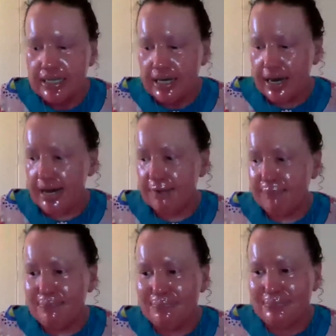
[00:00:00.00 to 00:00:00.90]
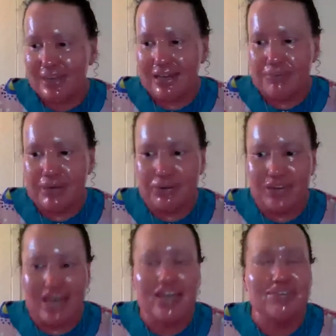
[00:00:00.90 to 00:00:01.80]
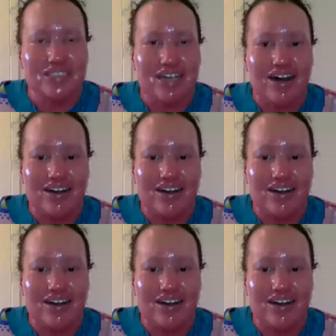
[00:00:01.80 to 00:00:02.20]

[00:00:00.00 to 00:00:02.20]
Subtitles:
But it was hard.